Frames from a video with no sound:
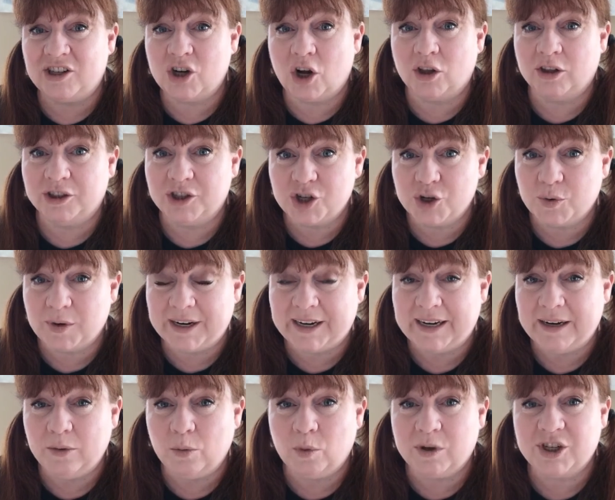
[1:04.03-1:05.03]
Dollar
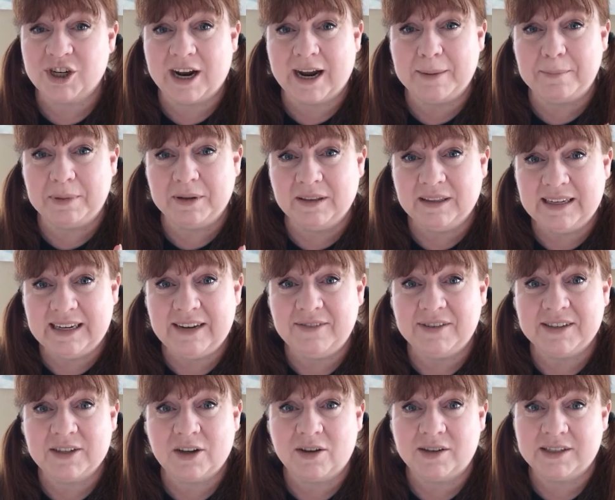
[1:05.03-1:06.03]
Tree, which I believe
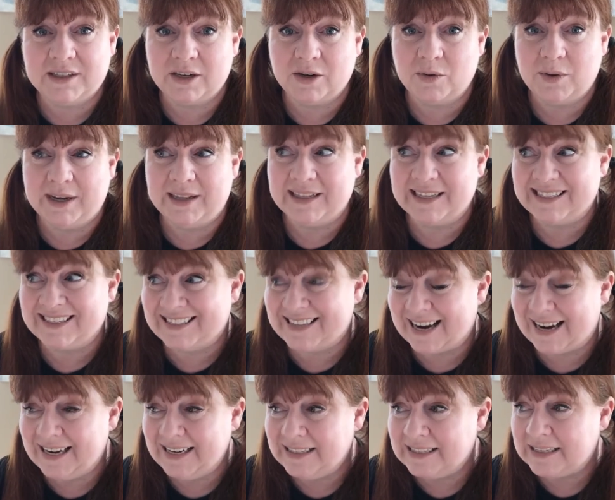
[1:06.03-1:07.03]
is also in the
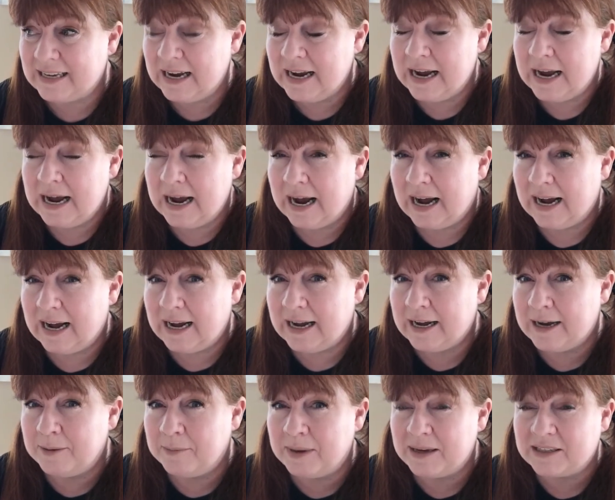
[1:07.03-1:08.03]
States.
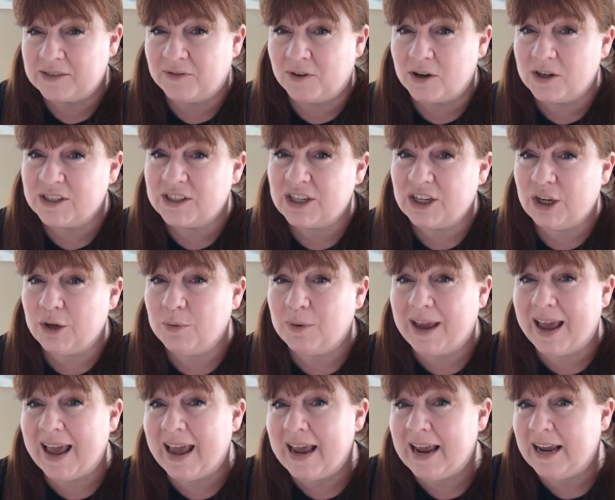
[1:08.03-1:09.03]
As far as the
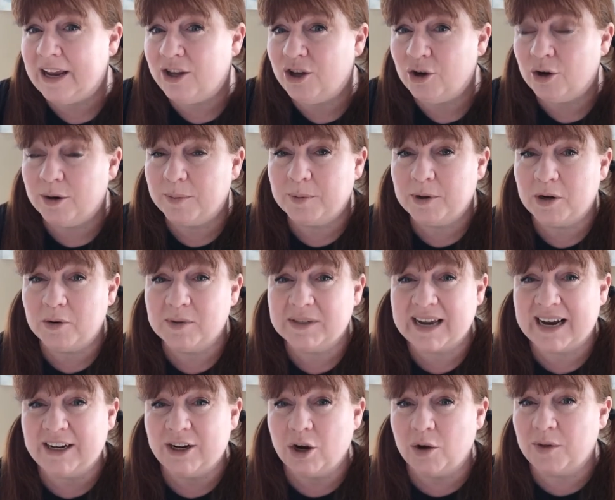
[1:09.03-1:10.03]
UK and Europe goes,
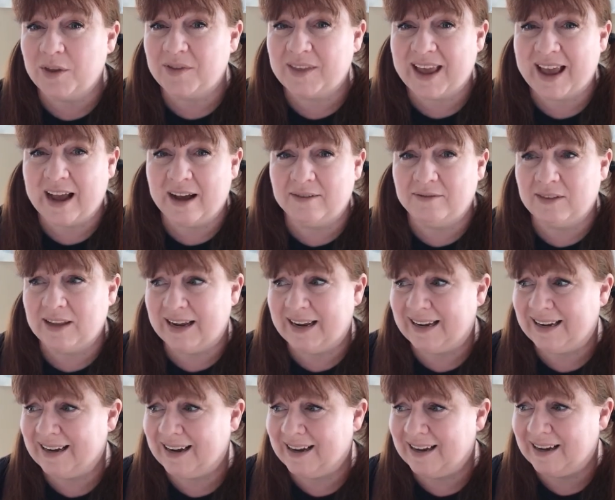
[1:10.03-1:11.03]
I know that they have
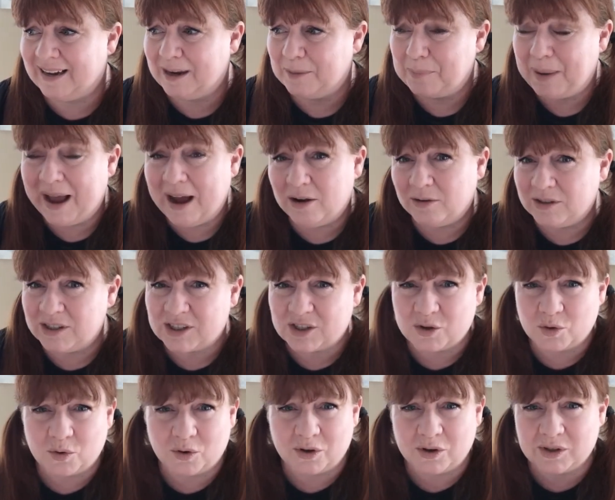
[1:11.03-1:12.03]
like pound
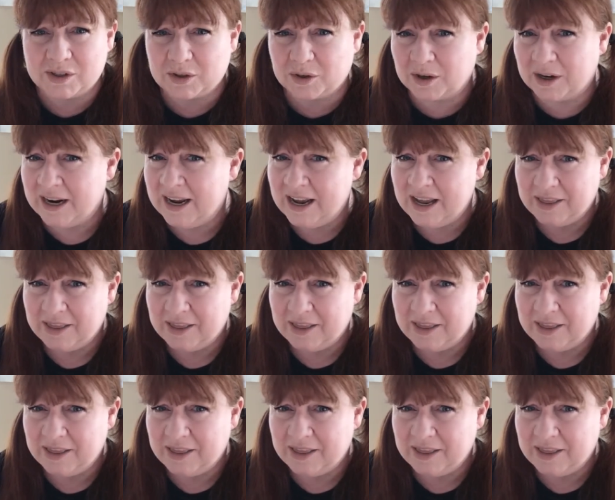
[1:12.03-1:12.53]
stores or